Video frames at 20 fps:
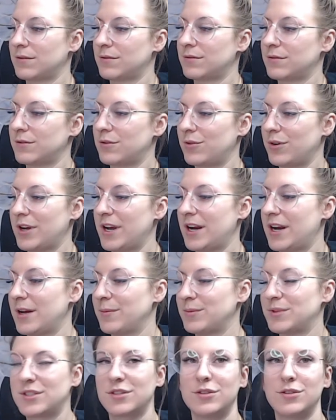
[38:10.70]
So again,
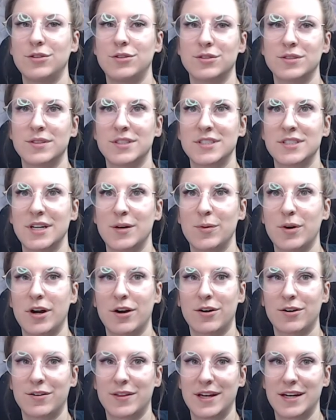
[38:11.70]
I'm still using the same
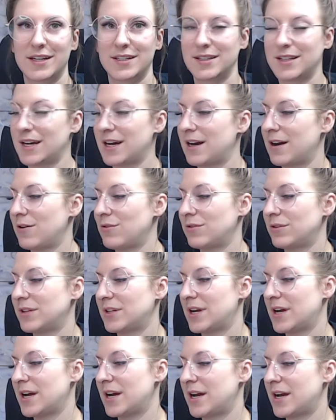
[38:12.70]
color that I did the
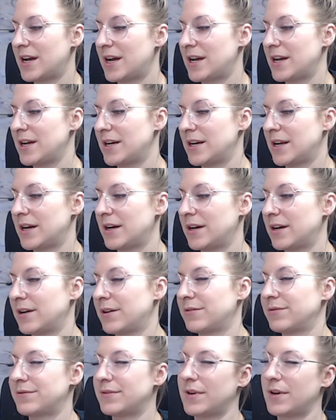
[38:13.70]
outline
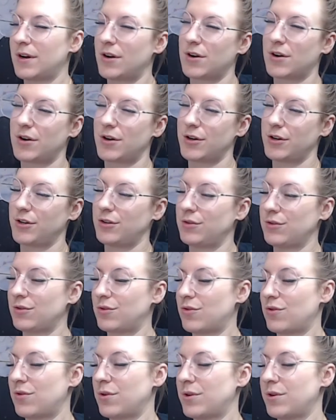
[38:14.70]
of our
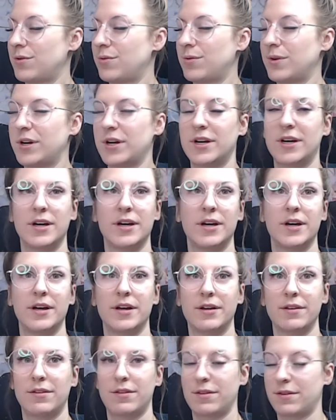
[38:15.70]
unicorn
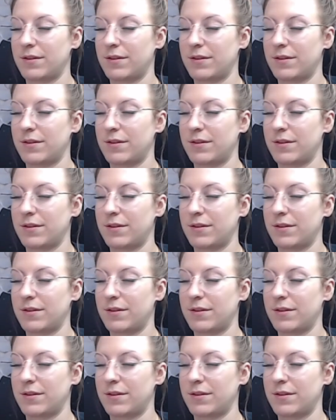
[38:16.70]
with.